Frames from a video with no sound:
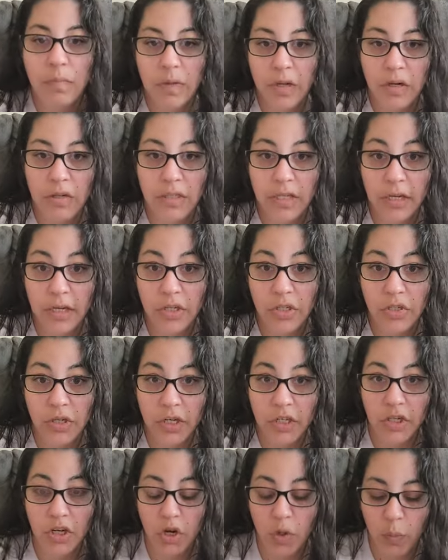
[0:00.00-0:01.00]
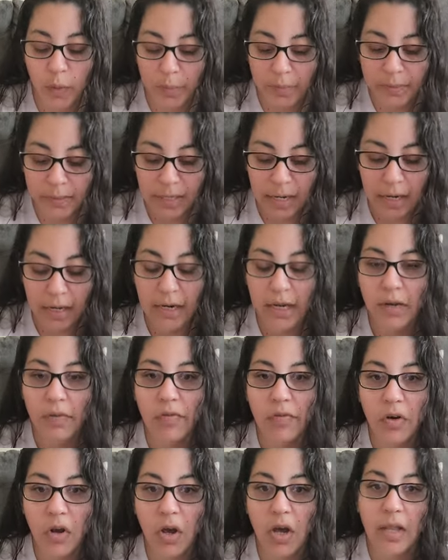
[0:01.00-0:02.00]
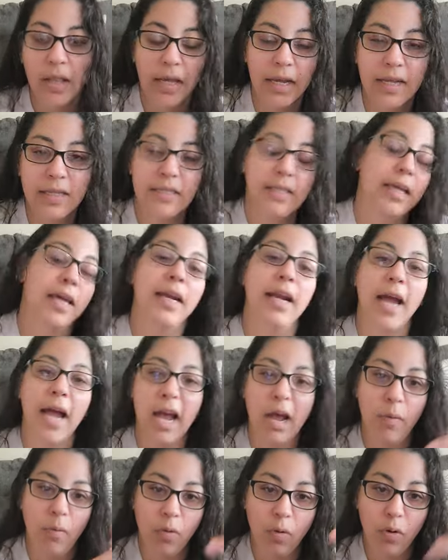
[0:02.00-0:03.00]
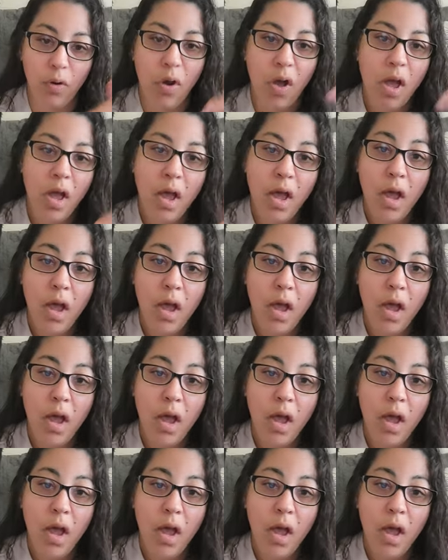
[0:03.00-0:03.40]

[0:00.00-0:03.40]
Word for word: it'll take you straight to her website if not like I said I will